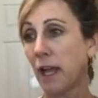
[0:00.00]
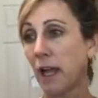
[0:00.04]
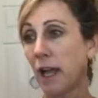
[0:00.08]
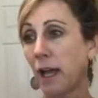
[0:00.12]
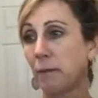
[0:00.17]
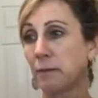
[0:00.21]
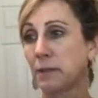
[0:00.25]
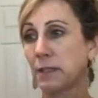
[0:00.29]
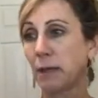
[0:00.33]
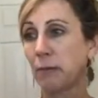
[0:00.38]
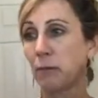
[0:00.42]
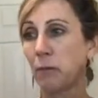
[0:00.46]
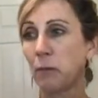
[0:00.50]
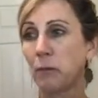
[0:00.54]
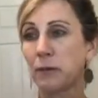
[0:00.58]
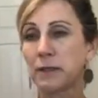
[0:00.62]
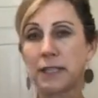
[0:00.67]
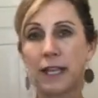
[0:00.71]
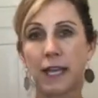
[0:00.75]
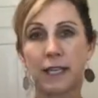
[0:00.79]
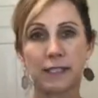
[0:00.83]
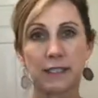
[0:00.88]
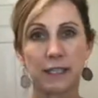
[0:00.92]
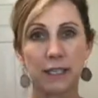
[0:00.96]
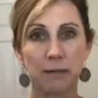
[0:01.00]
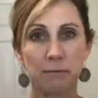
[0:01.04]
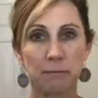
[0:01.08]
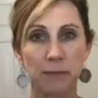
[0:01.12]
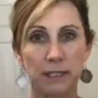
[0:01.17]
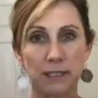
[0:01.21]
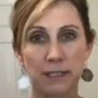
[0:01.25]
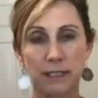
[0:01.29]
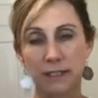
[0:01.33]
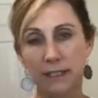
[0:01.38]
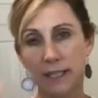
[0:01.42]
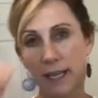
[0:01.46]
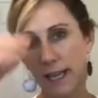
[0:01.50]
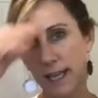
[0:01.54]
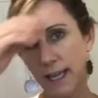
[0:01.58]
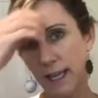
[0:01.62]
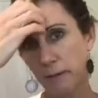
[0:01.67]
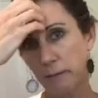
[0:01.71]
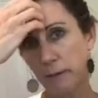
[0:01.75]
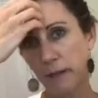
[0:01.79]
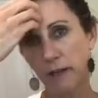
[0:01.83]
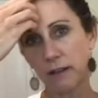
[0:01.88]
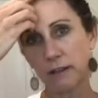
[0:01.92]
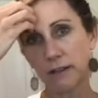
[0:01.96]
Um, someone was asking me today
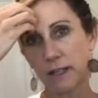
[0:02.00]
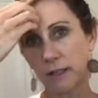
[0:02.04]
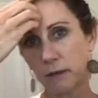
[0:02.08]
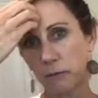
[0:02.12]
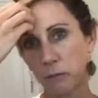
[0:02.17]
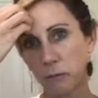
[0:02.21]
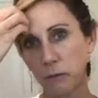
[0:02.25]
about like